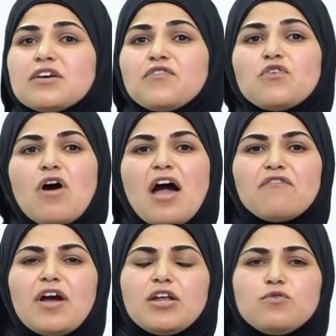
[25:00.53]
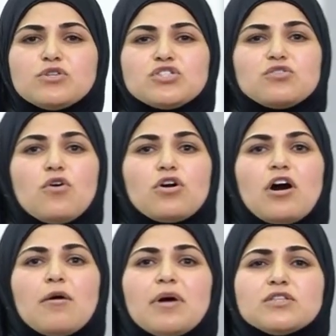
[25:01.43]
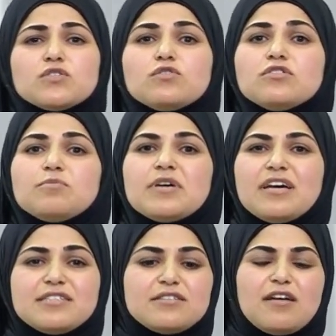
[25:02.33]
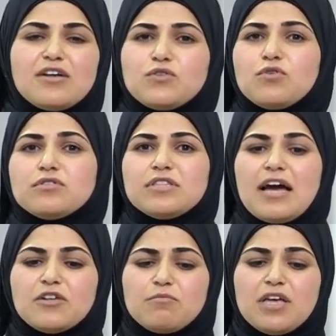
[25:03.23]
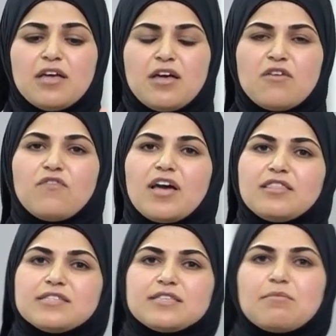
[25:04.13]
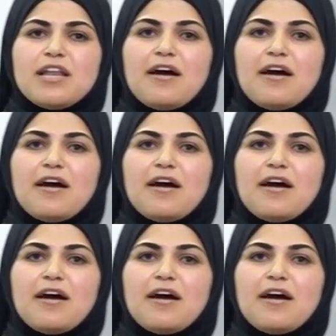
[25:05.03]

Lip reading: if you have any question or comments, don't be hesitant to contact me via this email